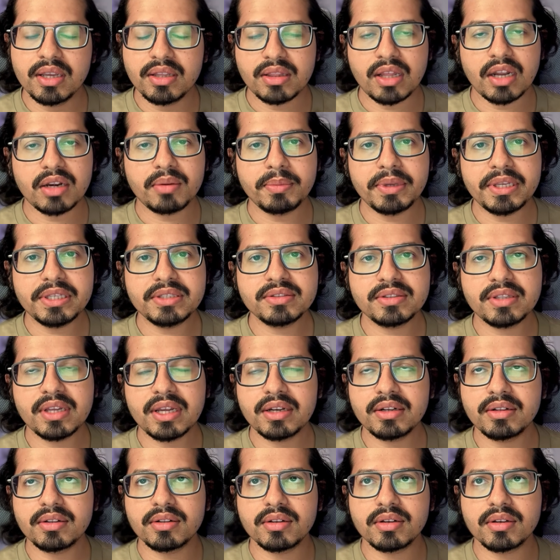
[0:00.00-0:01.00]
That means
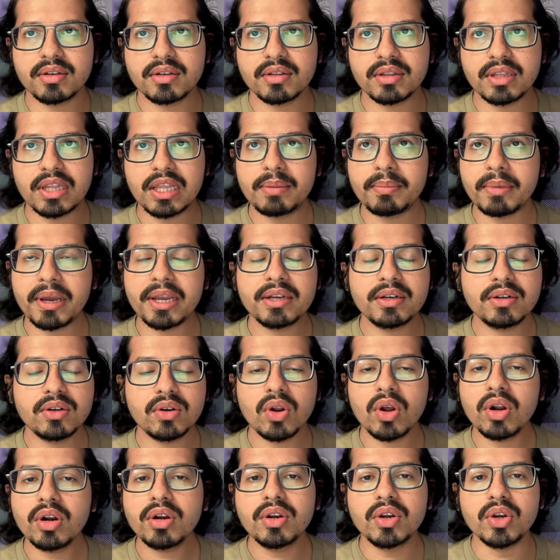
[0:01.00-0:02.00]
that they might
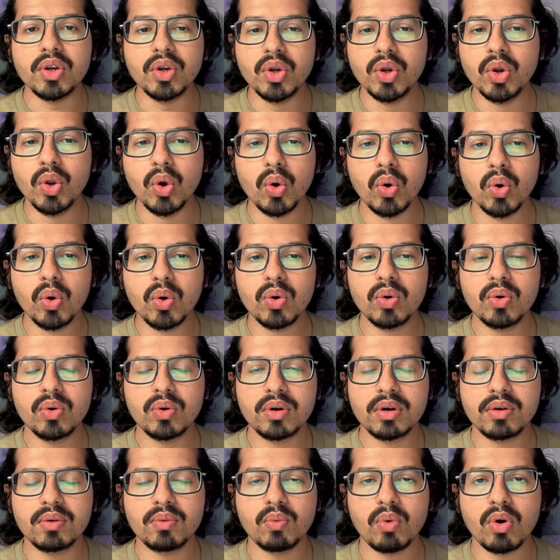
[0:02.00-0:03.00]
not
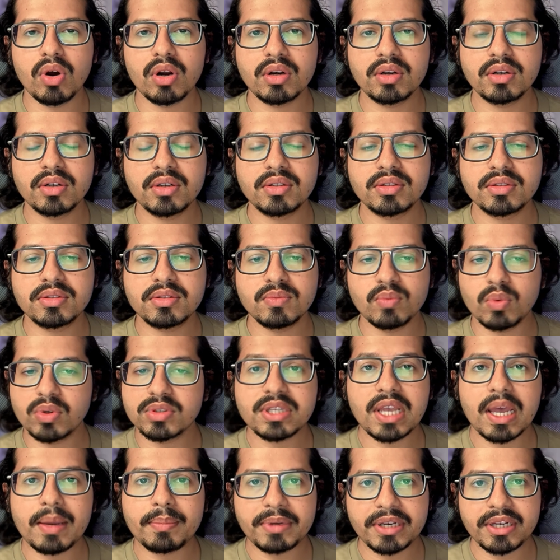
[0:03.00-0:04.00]
know
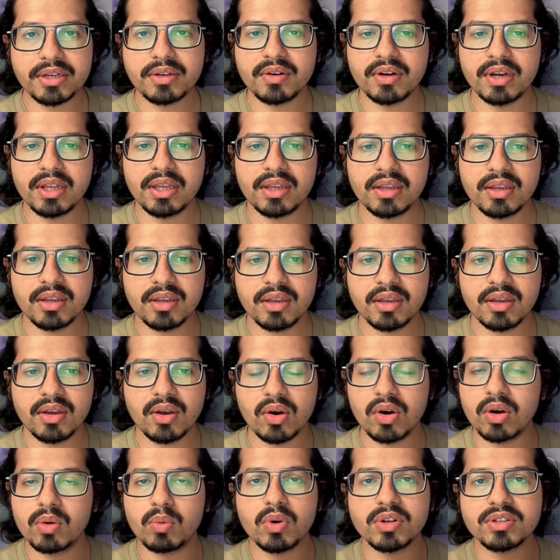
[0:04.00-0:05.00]
what's happening today
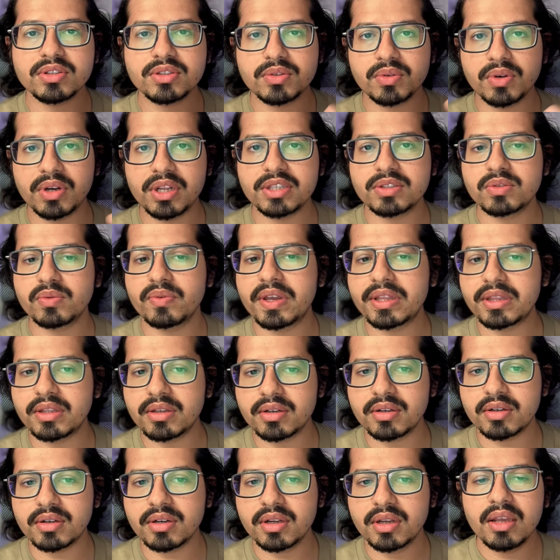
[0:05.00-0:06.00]
or what's today's
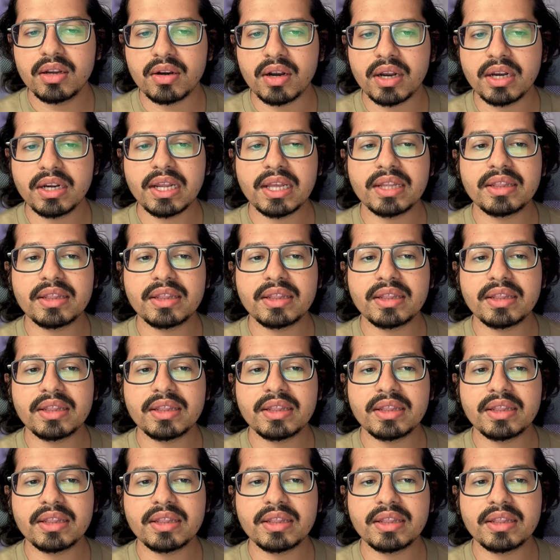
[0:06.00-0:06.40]
weather, right?